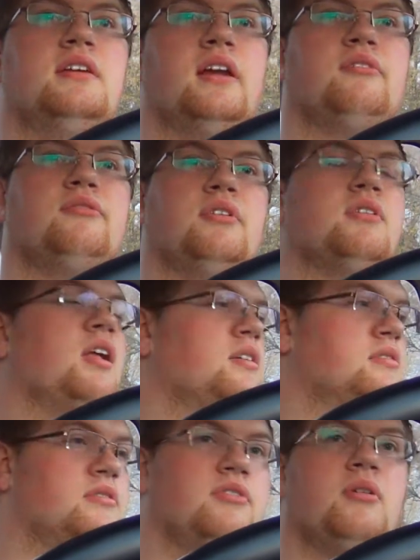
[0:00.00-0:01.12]
I don't feel
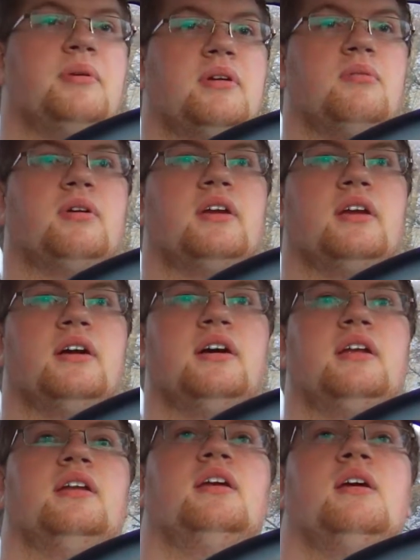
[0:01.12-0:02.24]
claustrophobic working
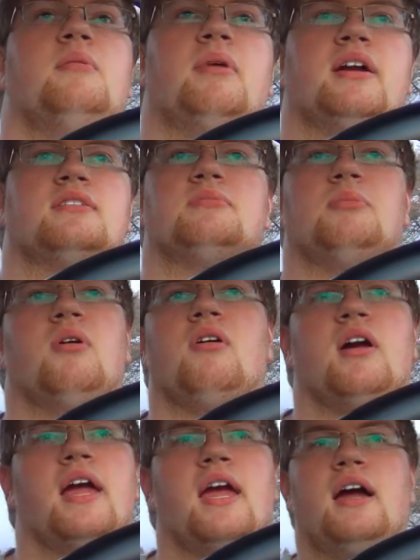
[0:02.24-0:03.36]
on it. My
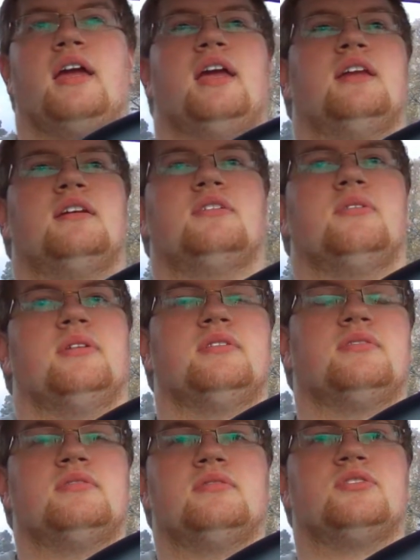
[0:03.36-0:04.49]
Explorer, I hated
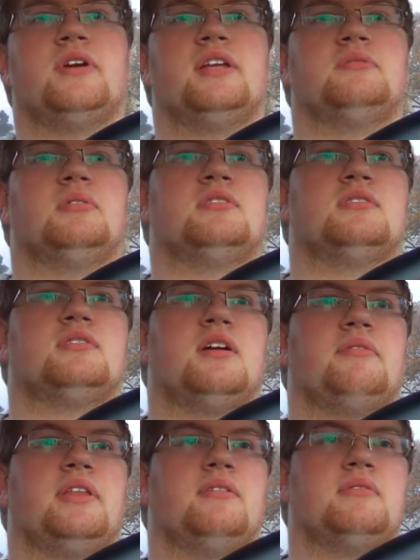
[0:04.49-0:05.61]
doing transmission
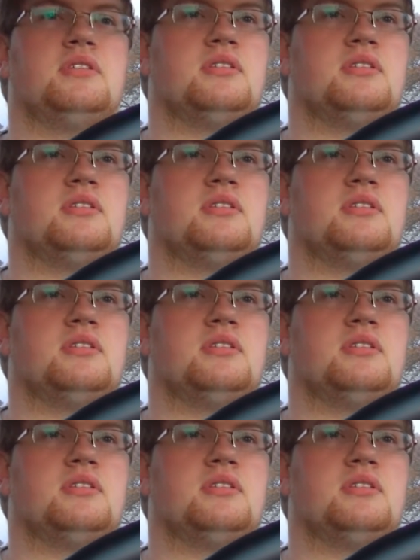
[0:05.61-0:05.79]
stuff with it.